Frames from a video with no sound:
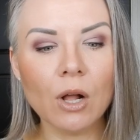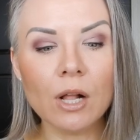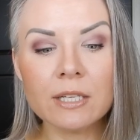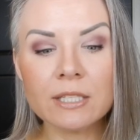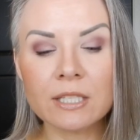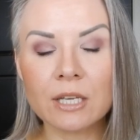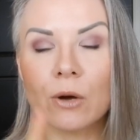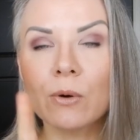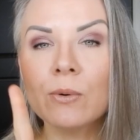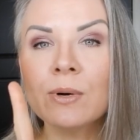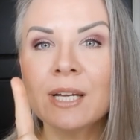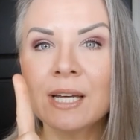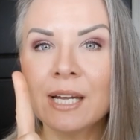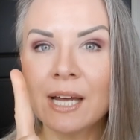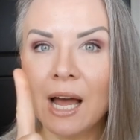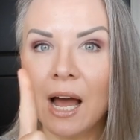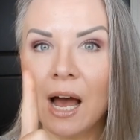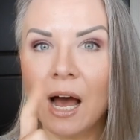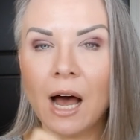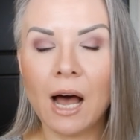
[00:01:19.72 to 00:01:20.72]
Also,
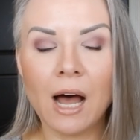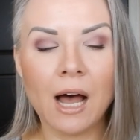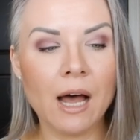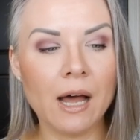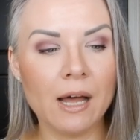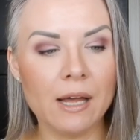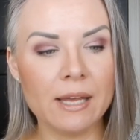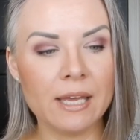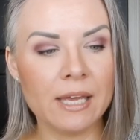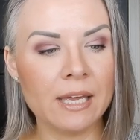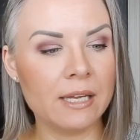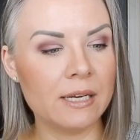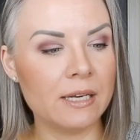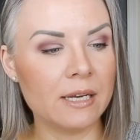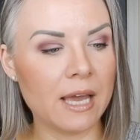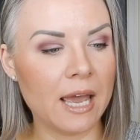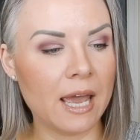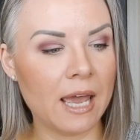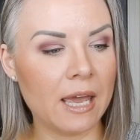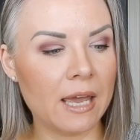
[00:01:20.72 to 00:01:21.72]
uh, in
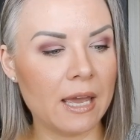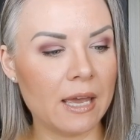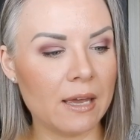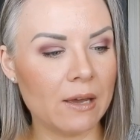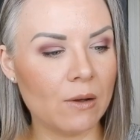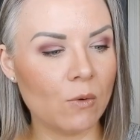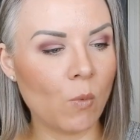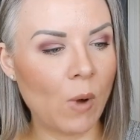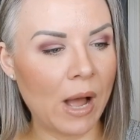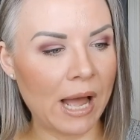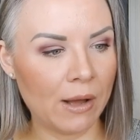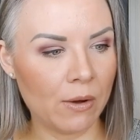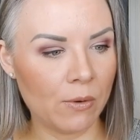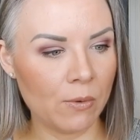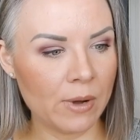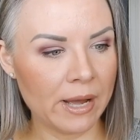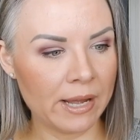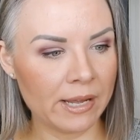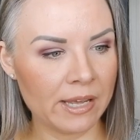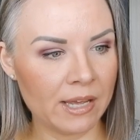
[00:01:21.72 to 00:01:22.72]
a,
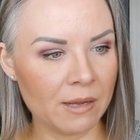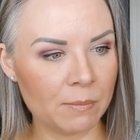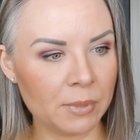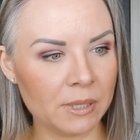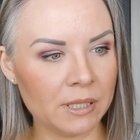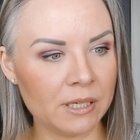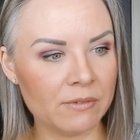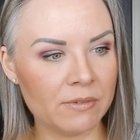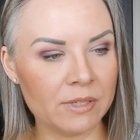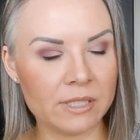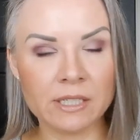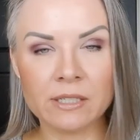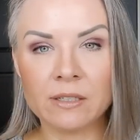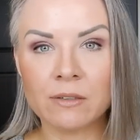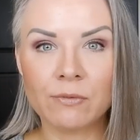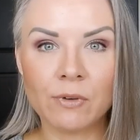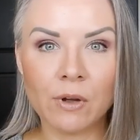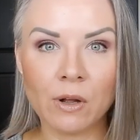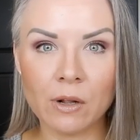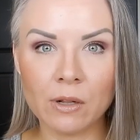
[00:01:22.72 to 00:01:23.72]
wow, I can't believe it didn't
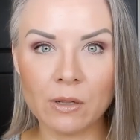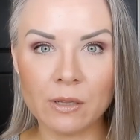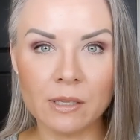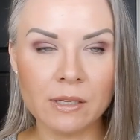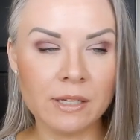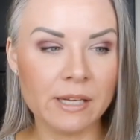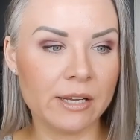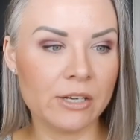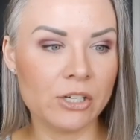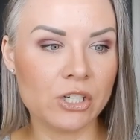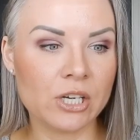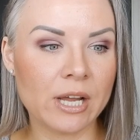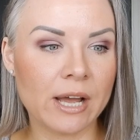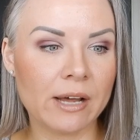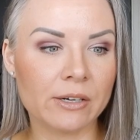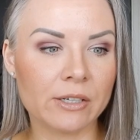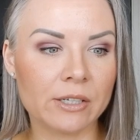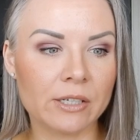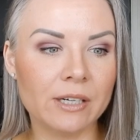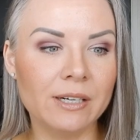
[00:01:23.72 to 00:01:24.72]
fall and
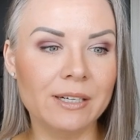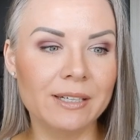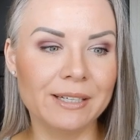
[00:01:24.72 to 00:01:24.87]
shatter